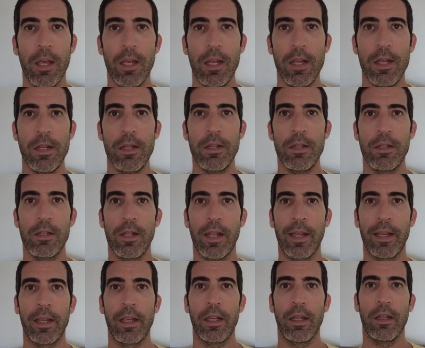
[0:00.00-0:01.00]
is
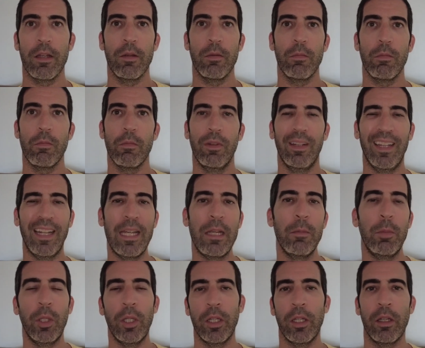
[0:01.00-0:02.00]
like
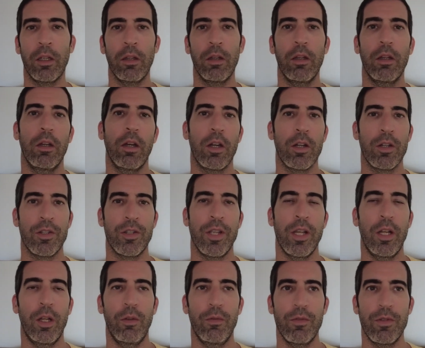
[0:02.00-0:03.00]
labeling
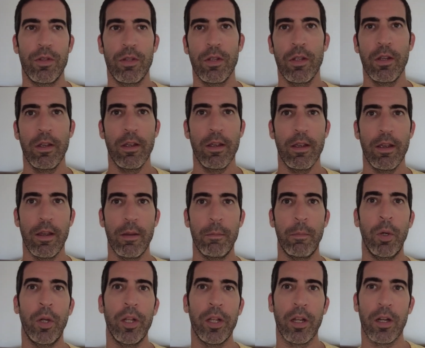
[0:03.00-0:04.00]
ourselves and
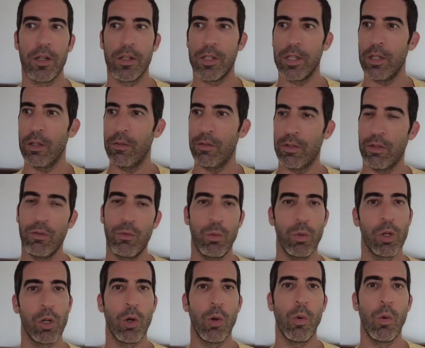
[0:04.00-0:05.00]
putting ourselves
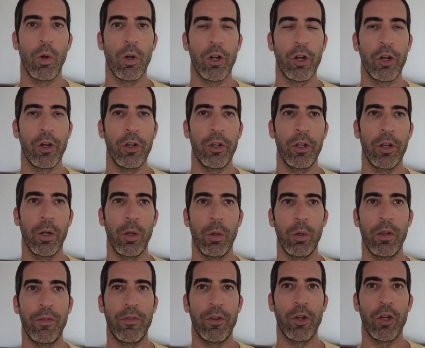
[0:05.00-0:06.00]
into a corner.
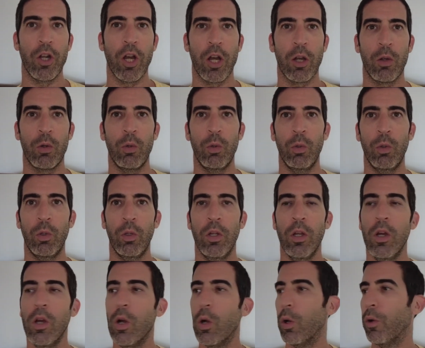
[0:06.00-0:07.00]
If you're not cool,
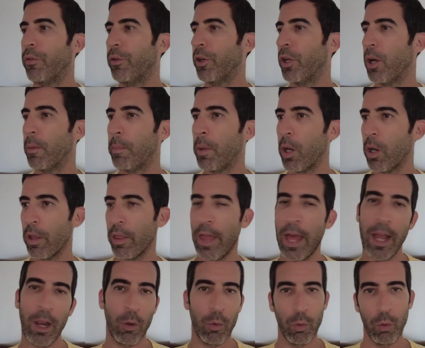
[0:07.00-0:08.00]
or if you're not part of
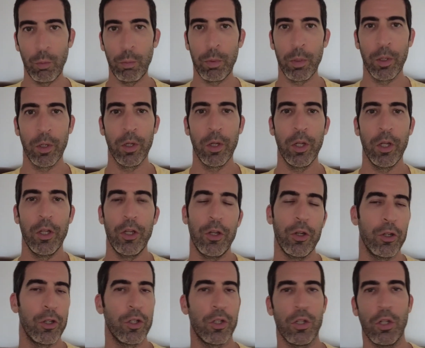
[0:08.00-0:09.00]
that group,
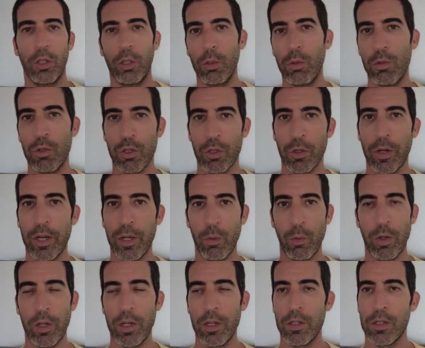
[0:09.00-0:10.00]
you're just a loser
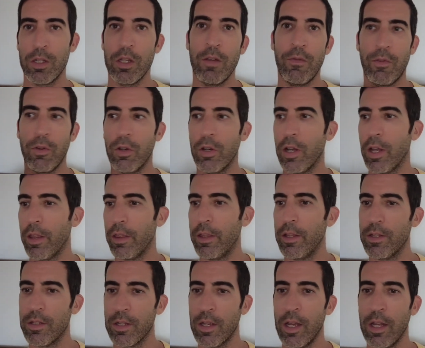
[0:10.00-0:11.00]
anyways. If you're not
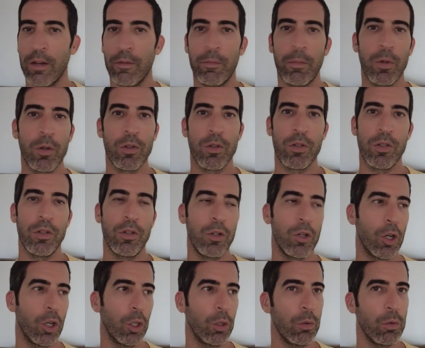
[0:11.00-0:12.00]
this kind of person,
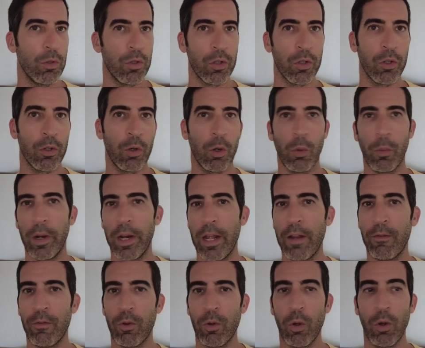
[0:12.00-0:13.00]
you're a loser or
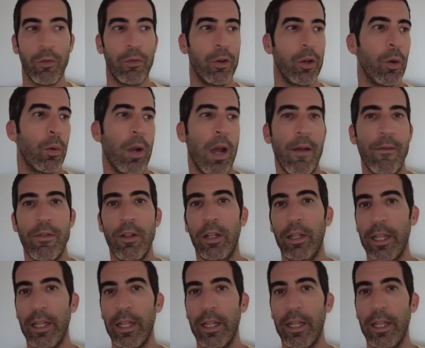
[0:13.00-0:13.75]
whatever. Or if you don't have the